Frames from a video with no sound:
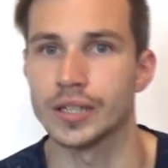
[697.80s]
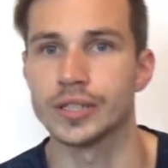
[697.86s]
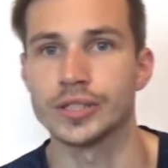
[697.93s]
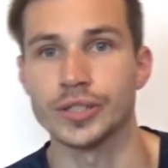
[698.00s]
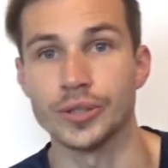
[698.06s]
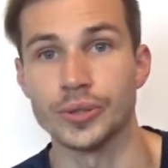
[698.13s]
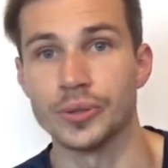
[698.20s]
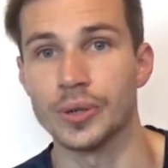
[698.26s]

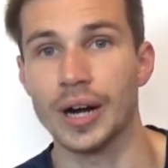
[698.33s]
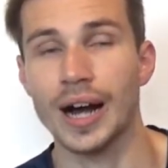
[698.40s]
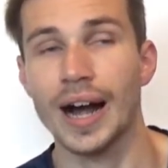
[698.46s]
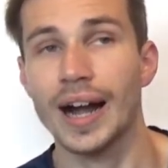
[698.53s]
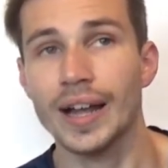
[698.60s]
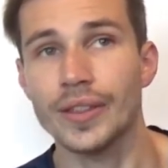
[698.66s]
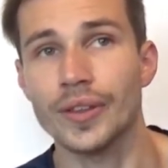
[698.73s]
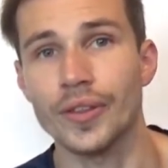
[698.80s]
So
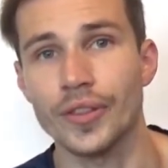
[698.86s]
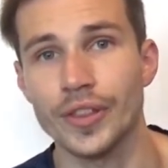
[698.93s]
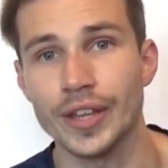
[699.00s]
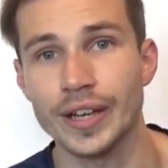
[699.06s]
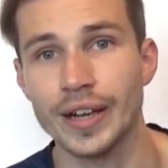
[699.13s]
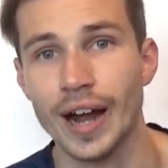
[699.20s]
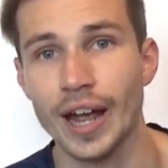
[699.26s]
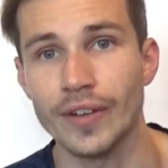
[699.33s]
I don't
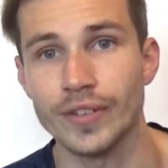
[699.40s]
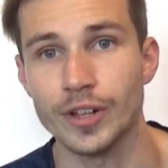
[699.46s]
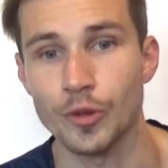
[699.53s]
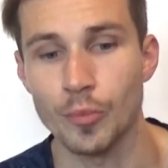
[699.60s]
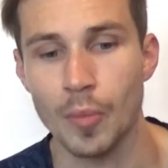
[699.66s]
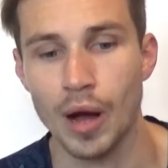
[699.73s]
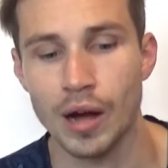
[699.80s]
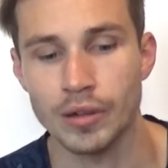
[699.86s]
think I
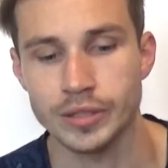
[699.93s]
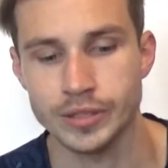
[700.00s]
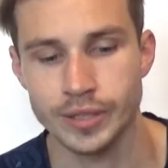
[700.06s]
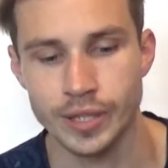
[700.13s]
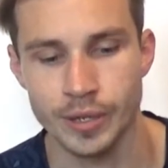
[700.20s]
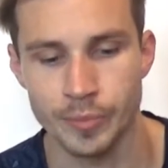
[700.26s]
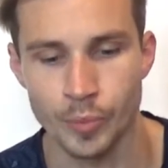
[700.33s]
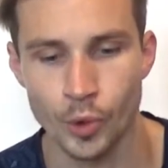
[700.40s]
will mount
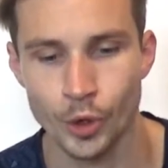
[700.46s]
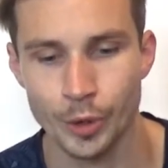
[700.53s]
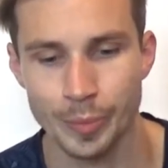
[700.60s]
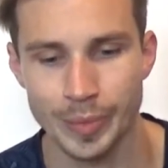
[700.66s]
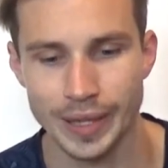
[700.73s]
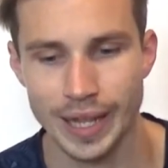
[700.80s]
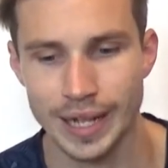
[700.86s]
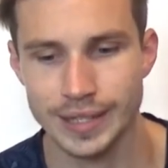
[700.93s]
more
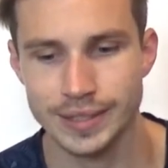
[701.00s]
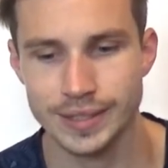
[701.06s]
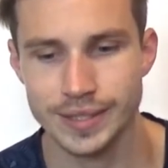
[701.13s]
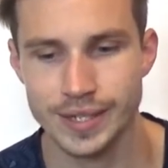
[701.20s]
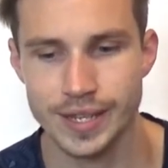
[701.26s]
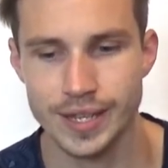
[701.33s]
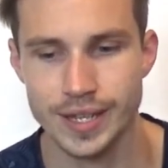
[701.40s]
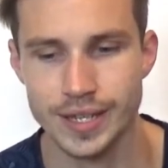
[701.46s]

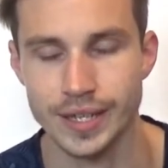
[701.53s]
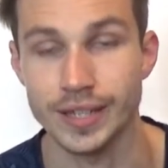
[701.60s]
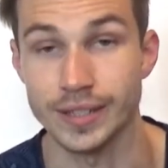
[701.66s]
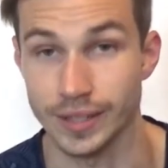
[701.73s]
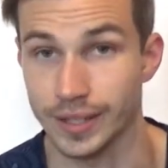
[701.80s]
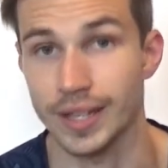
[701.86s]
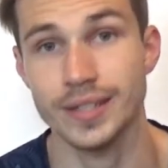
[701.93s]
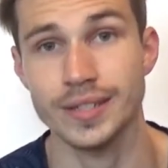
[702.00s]
plants in
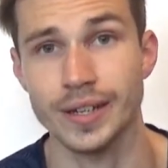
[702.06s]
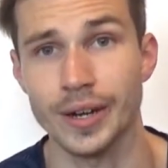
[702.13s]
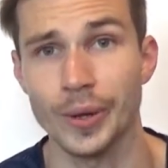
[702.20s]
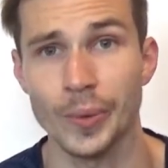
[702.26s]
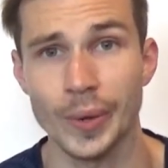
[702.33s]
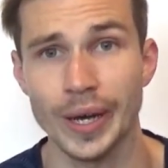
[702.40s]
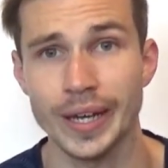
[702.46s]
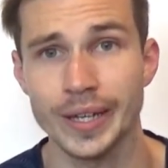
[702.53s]
a
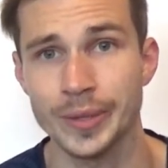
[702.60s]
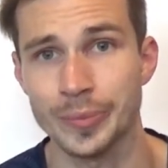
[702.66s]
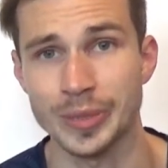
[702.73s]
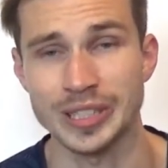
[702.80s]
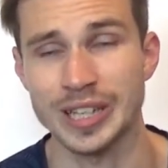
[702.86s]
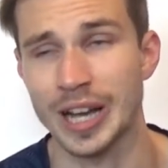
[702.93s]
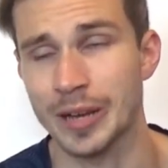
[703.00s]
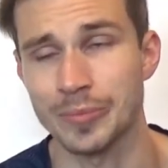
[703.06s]
classical way,
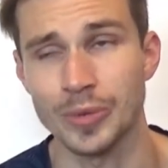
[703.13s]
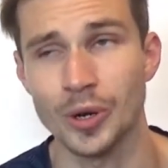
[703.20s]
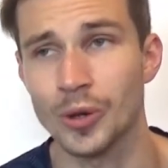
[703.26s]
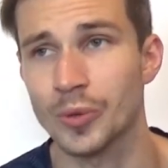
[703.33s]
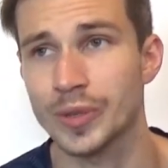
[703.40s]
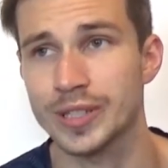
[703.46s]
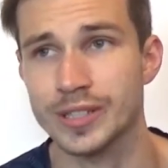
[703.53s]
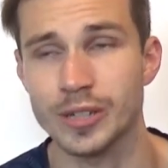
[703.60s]
but I'm
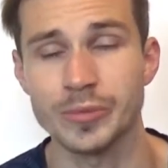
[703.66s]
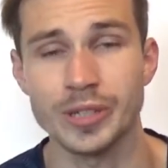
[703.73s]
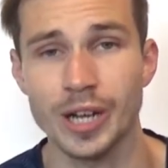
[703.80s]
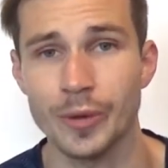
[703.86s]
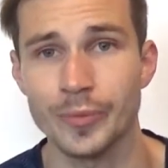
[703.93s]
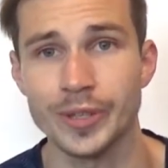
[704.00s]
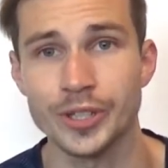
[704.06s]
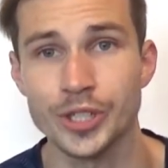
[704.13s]
always coming
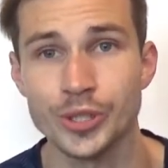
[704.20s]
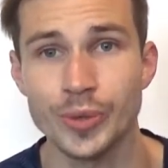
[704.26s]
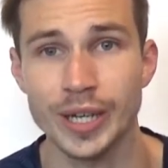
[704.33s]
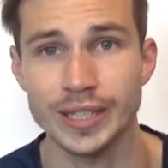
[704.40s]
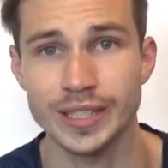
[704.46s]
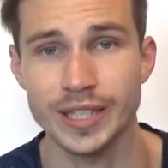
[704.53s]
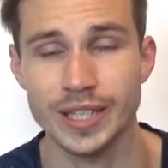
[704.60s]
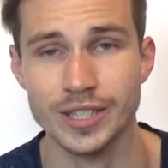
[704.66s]
up with new
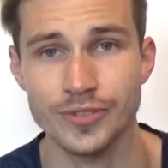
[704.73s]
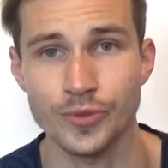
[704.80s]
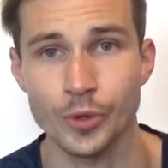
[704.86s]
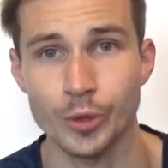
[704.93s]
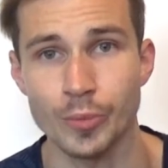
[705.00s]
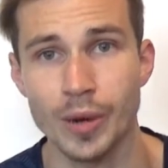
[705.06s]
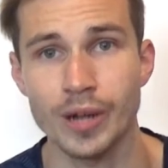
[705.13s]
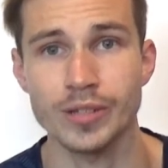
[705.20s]
ideas
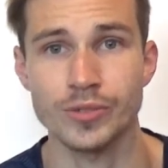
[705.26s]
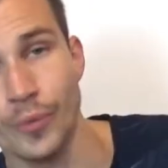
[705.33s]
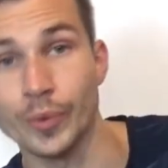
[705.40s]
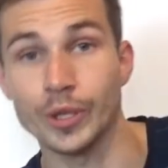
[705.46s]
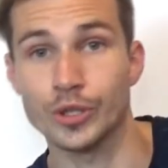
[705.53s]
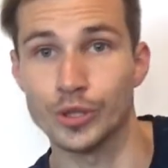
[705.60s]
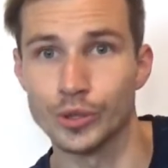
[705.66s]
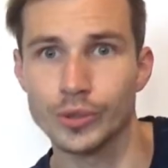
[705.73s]
for mounds
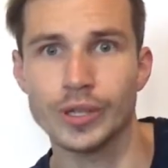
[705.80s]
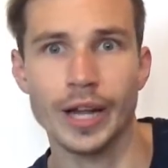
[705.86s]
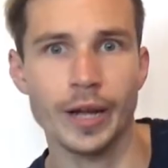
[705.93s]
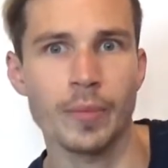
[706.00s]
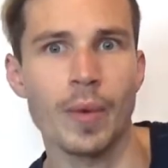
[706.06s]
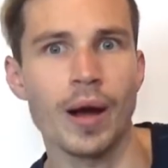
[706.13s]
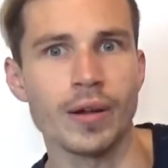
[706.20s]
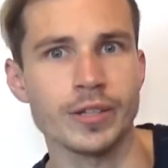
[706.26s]
which look
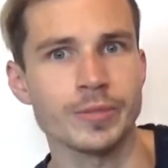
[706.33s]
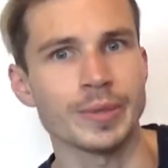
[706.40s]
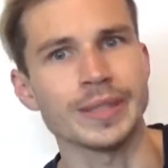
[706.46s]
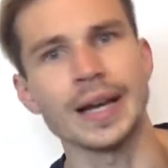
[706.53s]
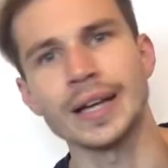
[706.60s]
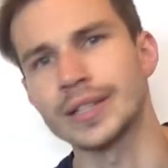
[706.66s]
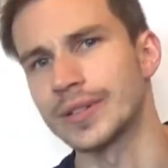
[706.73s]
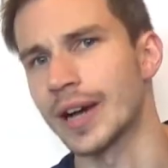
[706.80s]
like mounds, but
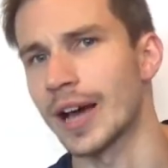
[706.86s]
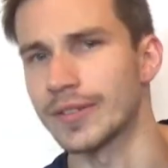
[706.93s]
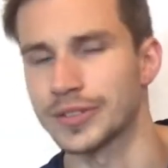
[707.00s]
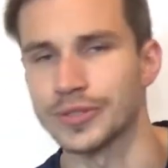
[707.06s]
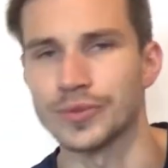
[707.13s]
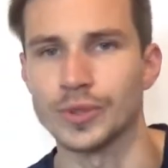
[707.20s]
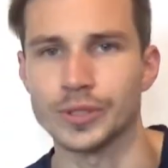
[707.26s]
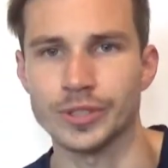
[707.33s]
I don't have
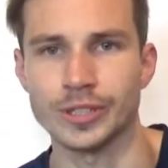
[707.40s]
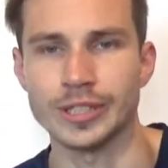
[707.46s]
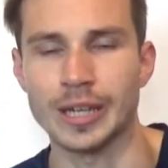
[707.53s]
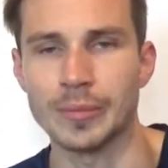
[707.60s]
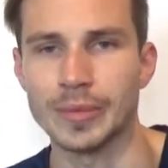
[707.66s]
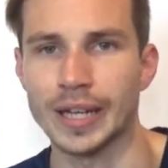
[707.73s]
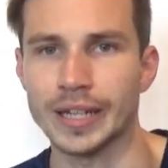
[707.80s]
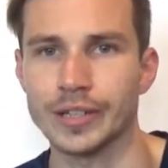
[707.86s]
to water
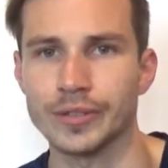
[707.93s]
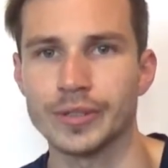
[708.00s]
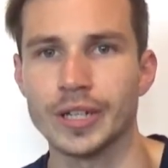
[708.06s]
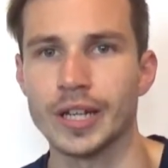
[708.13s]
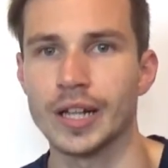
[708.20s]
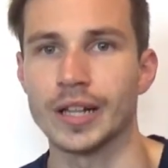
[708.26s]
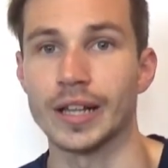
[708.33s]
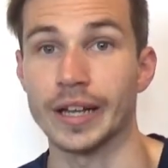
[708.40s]
them
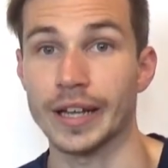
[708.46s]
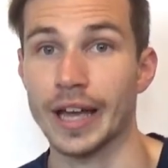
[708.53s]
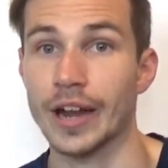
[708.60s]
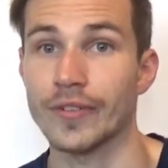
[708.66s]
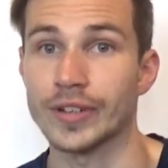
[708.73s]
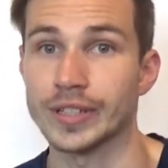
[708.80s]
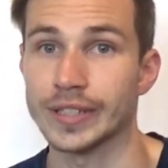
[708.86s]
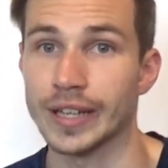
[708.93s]
like
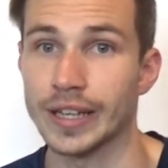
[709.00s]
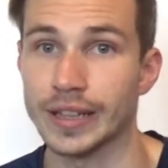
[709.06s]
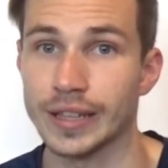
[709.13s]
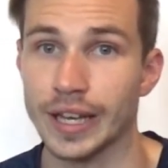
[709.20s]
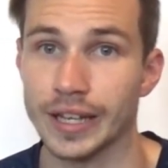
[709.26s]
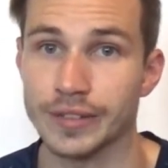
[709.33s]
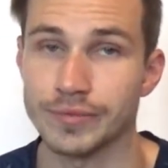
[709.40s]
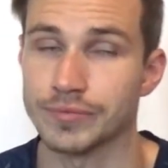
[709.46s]
every day.
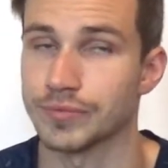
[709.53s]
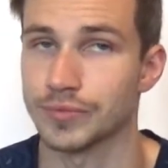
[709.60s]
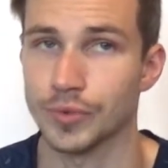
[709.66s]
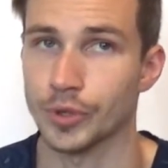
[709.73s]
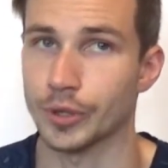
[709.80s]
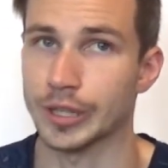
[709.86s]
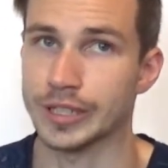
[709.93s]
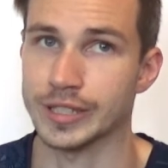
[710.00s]
Like,
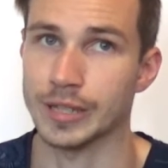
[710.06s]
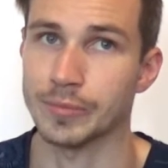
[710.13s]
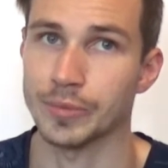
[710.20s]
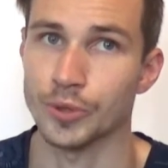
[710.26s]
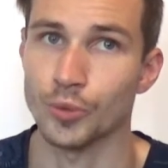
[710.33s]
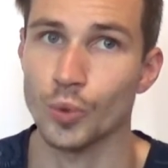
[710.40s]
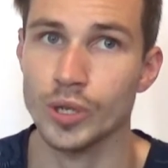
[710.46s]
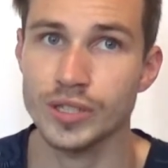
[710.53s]
for
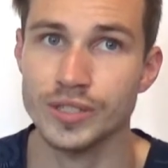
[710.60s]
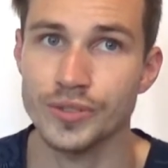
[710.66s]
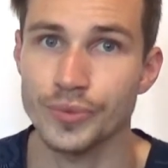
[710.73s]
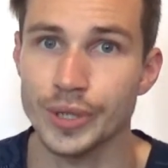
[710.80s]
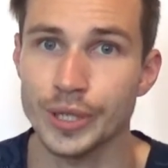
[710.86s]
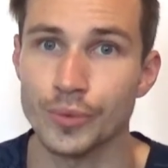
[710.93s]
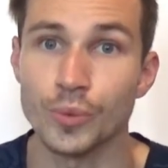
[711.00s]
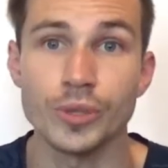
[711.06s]
example, once a
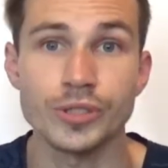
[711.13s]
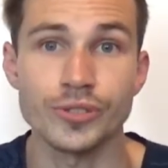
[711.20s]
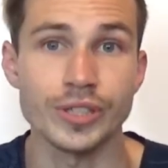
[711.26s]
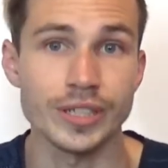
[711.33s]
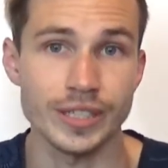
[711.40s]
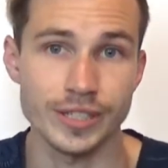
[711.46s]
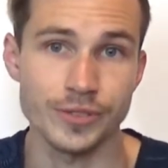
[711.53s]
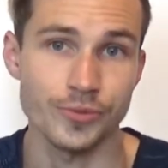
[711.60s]
week
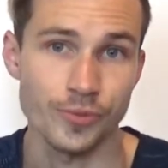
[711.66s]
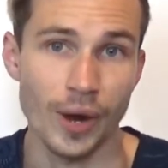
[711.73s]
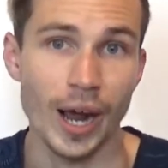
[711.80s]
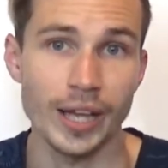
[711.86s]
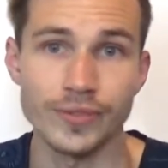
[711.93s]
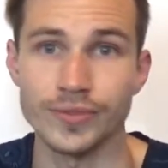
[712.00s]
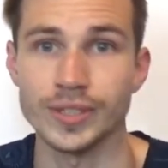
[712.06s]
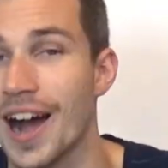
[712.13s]
watering is
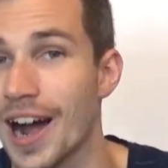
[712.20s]
fine.